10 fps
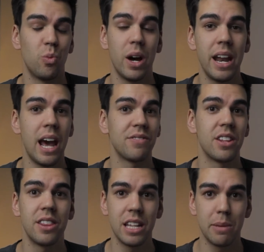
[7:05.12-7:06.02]
have to
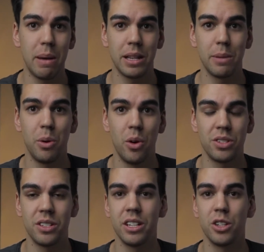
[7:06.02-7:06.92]
think about the
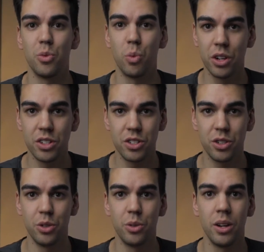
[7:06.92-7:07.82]
person that you want
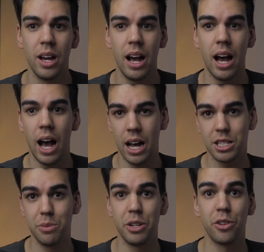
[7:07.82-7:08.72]
to ask
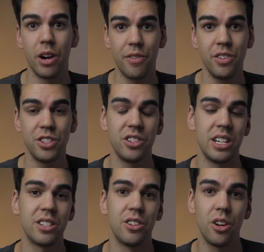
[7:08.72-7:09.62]
to be your reference. You
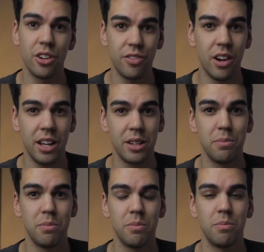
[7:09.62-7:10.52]
need to notify
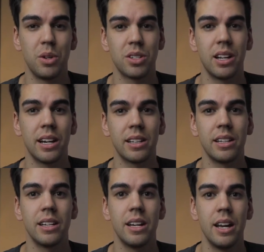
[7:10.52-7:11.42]
them, most
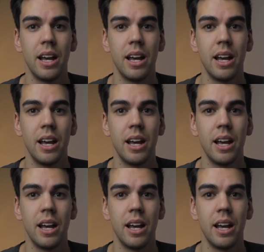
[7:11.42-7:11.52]
likely.